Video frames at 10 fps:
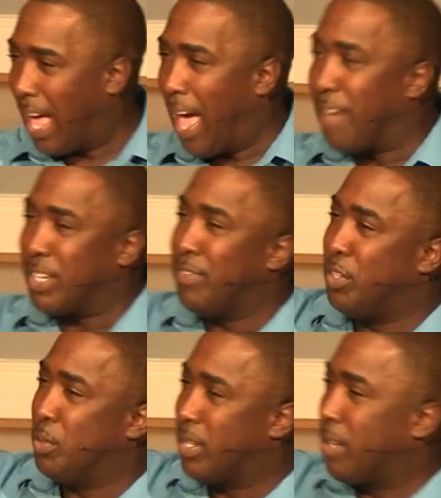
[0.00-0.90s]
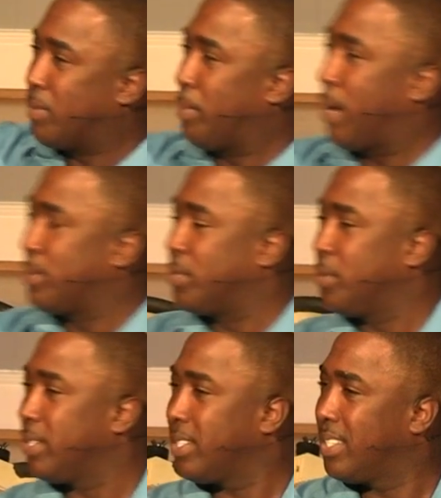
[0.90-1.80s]
I've given you enough to be able to
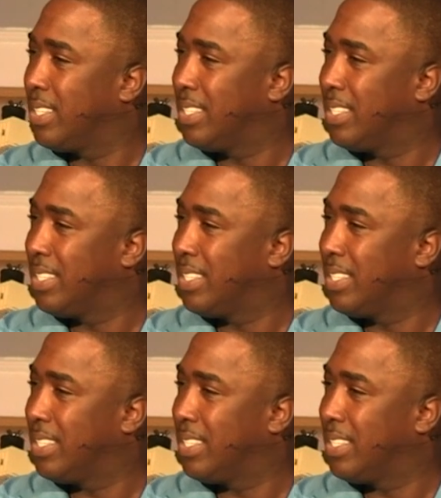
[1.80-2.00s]
do it.